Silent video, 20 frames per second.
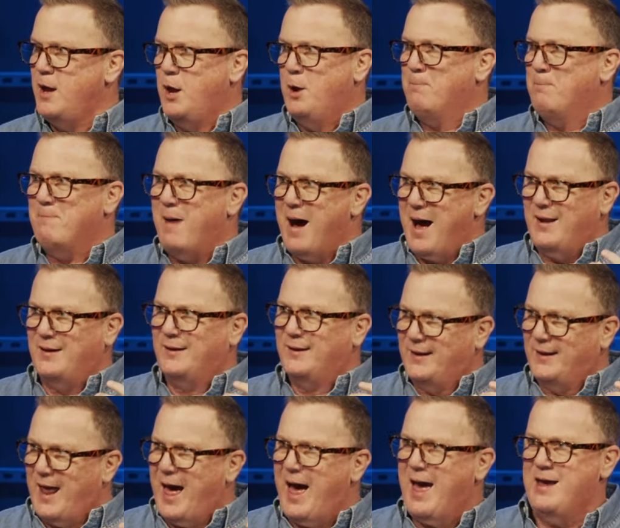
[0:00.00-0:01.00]
my
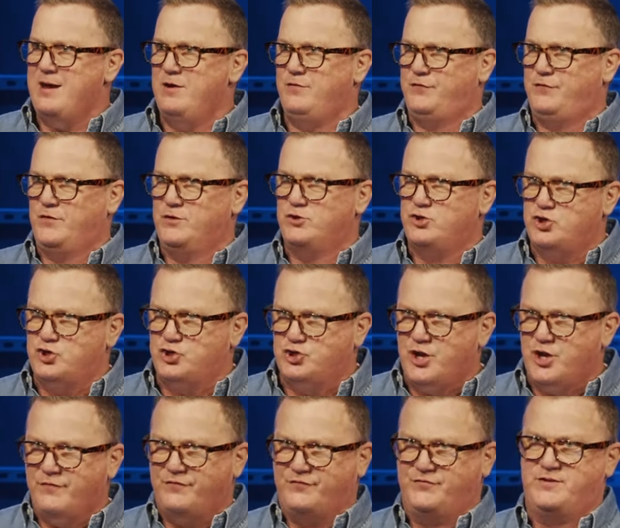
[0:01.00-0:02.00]
life
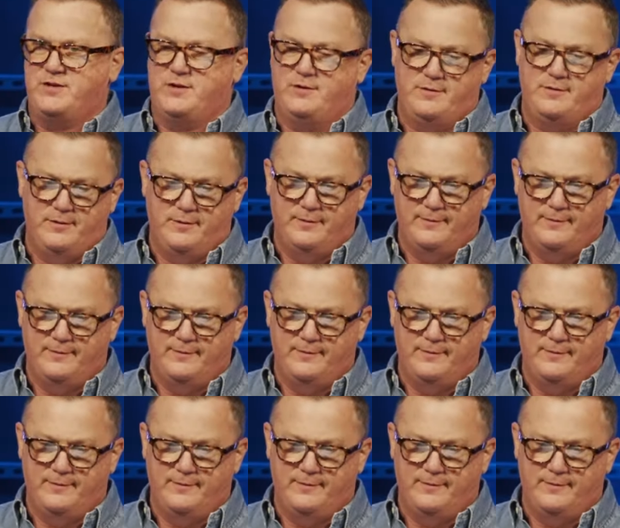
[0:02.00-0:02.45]
shifted.